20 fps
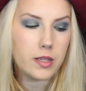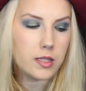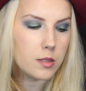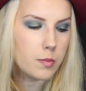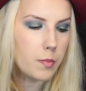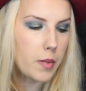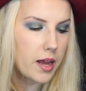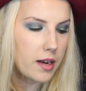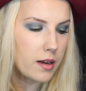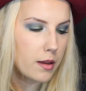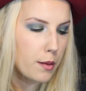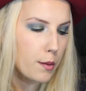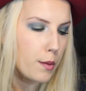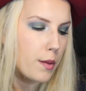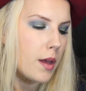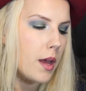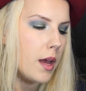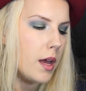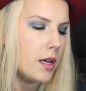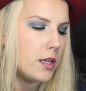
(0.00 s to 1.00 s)
this month.
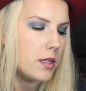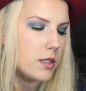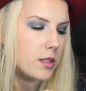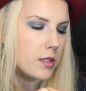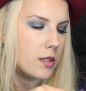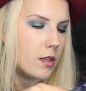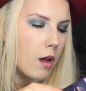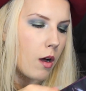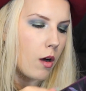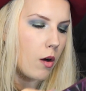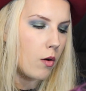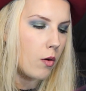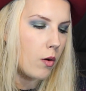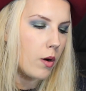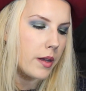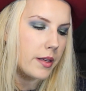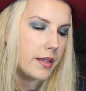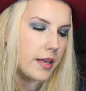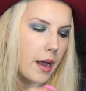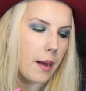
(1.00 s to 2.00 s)

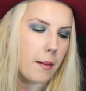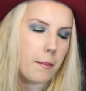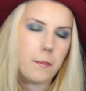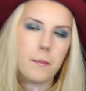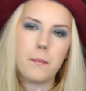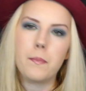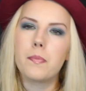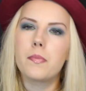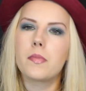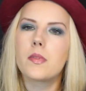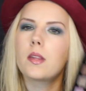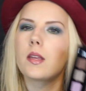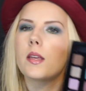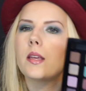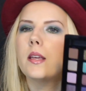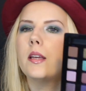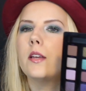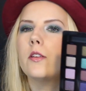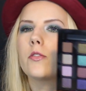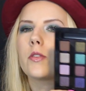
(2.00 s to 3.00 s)
So yeah,
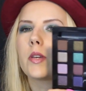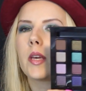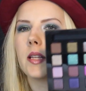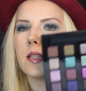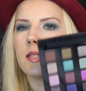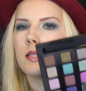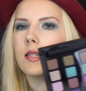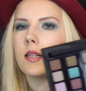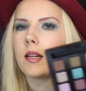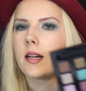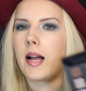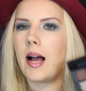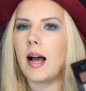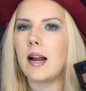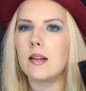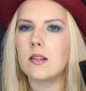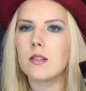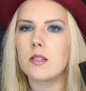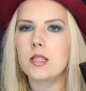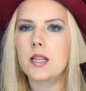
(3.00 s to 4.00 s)
here you can see the
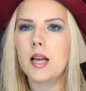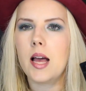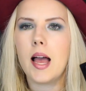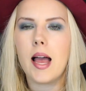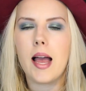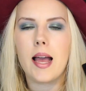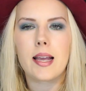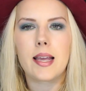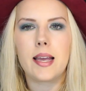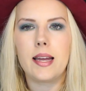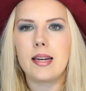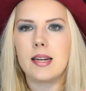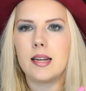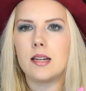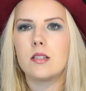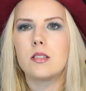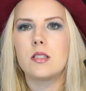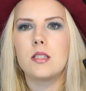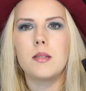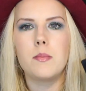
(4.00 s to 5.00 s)
colors. Again,
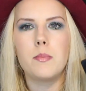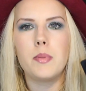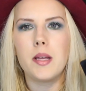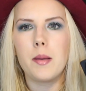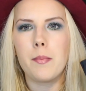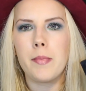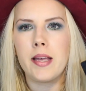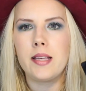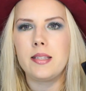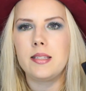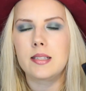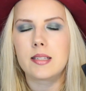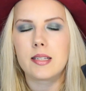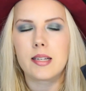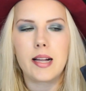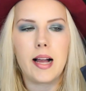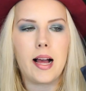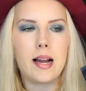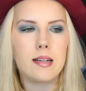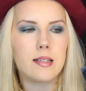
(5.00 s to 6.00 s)
they're simply amazing. The
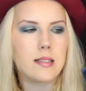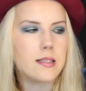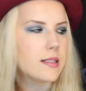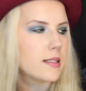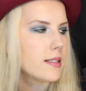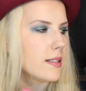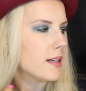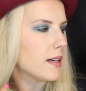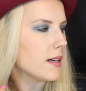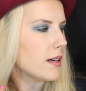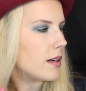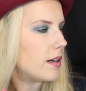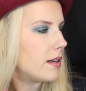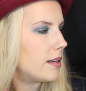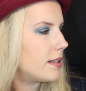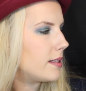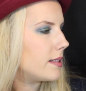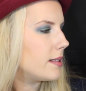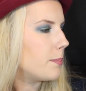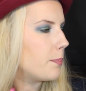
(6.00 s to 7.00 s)
colors, the
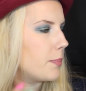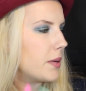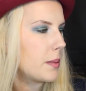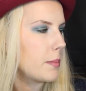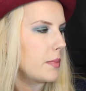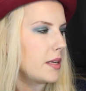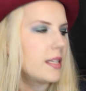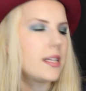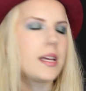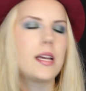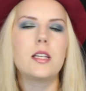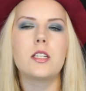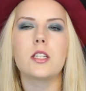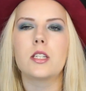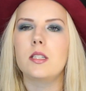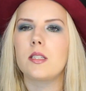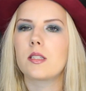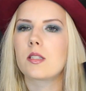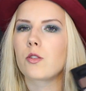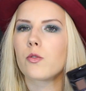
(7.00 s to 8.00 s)

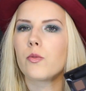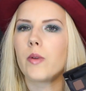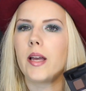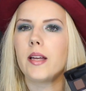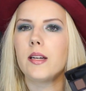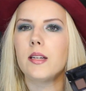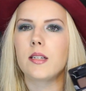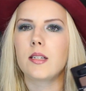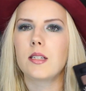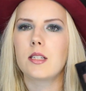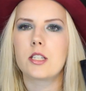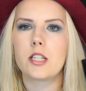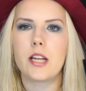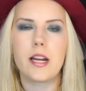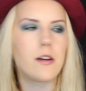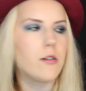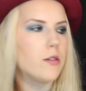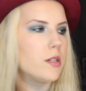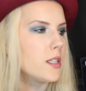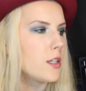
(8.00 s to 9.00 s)
pigmentation is great, and in
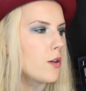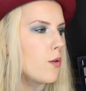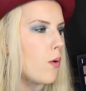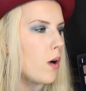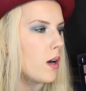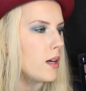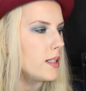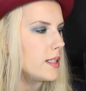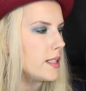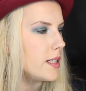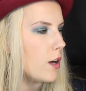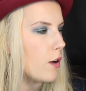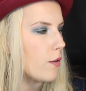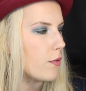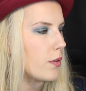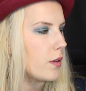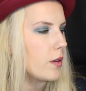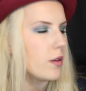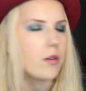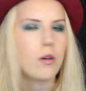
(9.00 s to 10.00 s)
general the quality
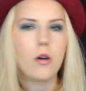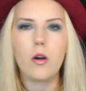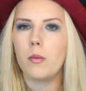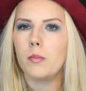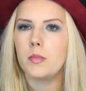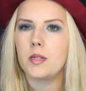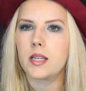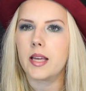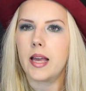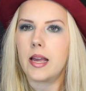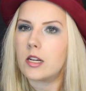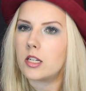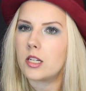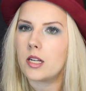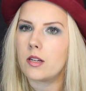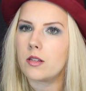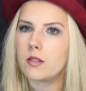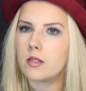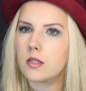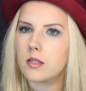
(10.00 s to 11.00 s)
of the Urban Decay
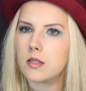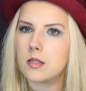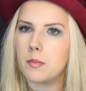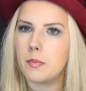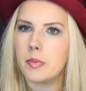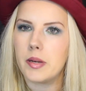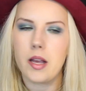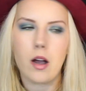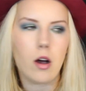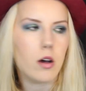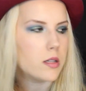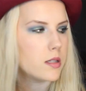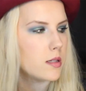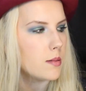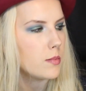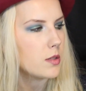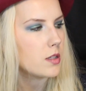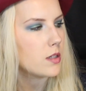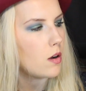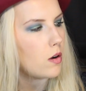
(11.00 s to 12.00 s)
shadows is simply
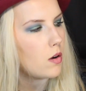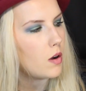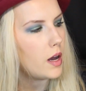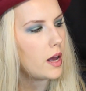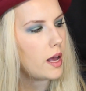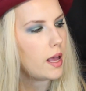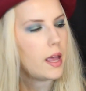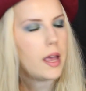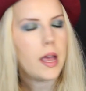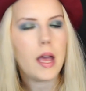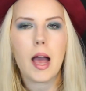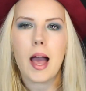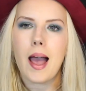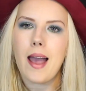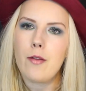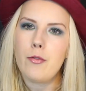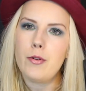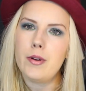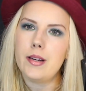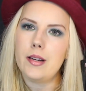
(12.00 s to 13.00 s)
awesome. So
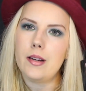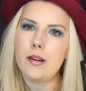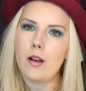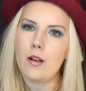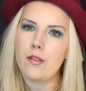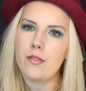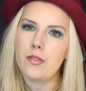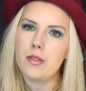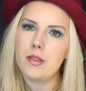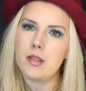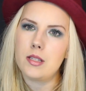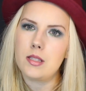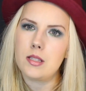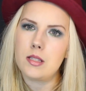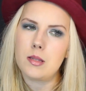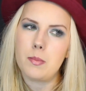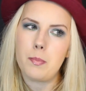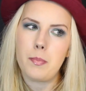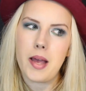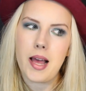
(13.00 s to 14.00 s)
I really love
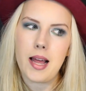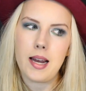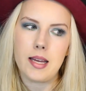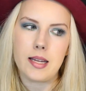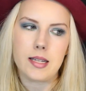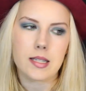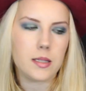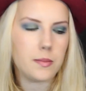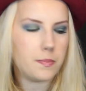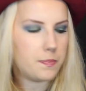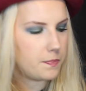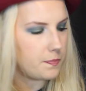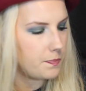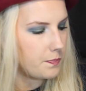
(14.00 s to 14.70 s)
this palette.